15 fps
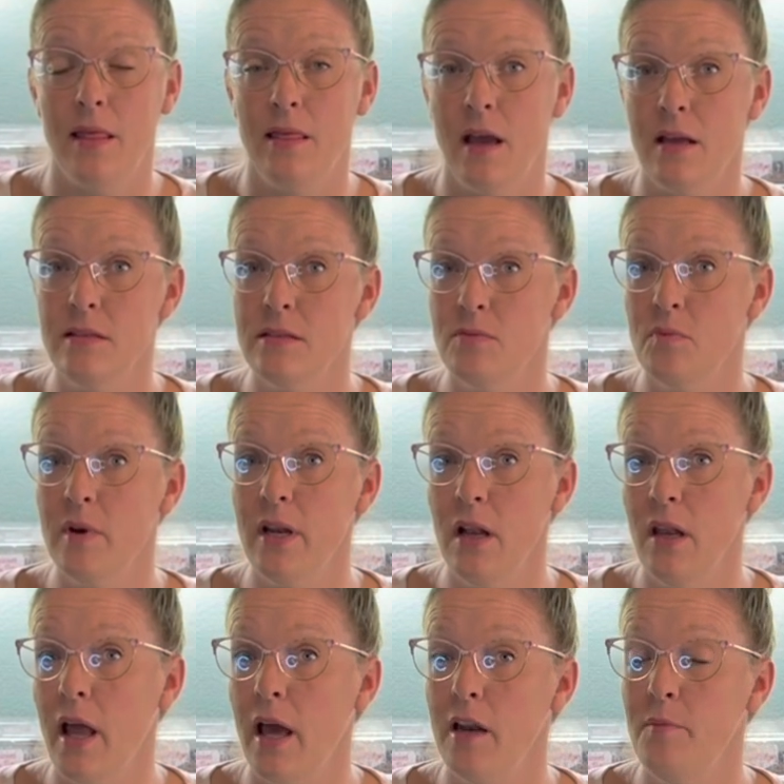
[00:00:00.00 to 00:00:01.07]
That's when a
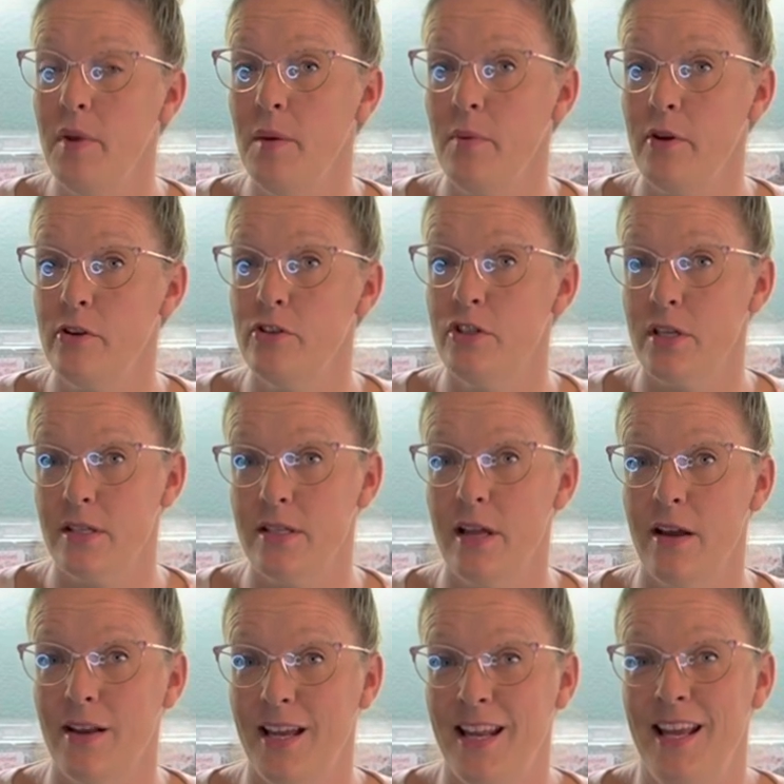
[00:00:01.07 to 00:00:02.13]
lot of people are just
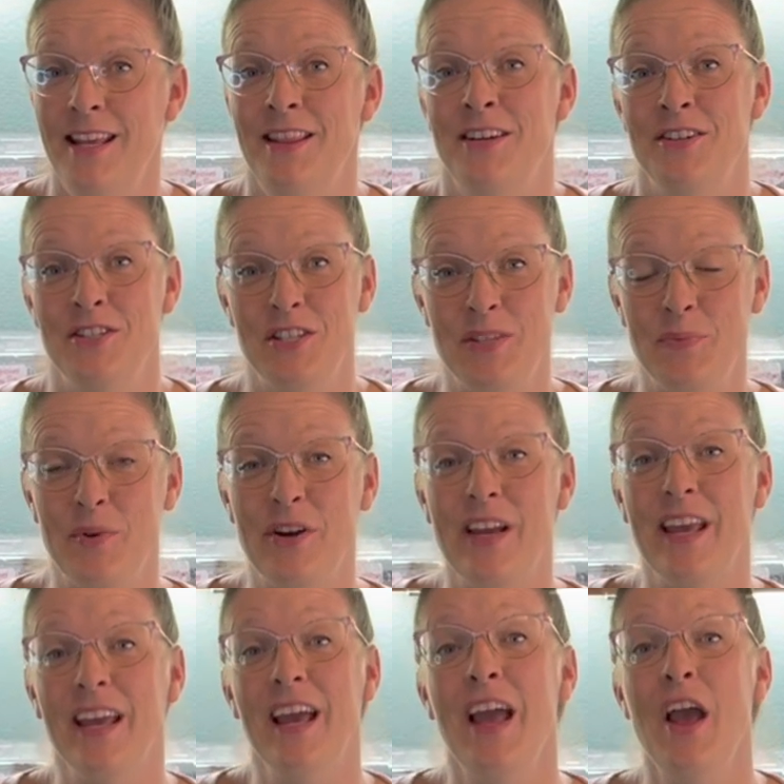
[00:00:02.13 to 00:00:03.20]
now hitting their
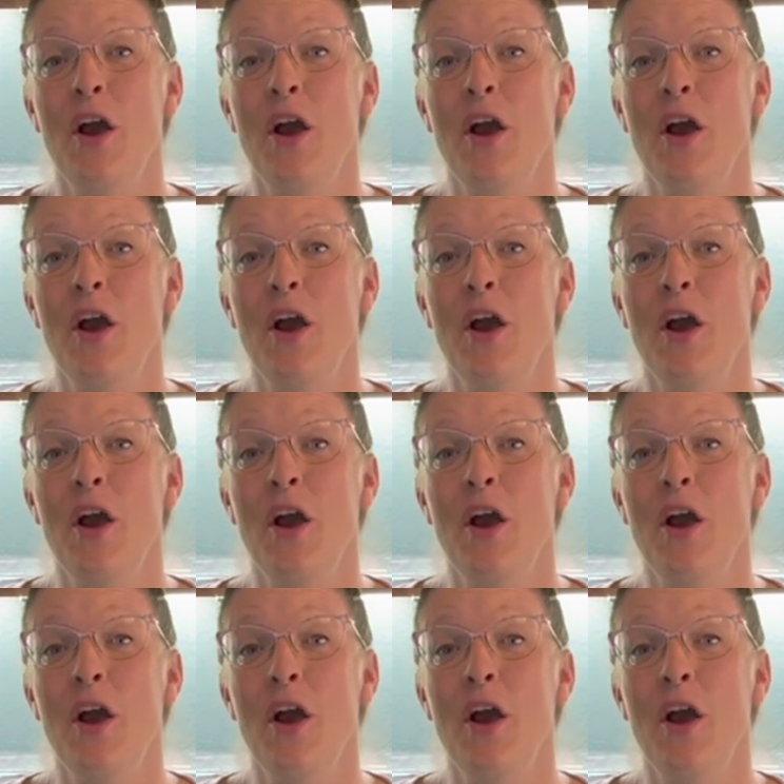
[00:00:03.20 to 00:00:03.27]
spring.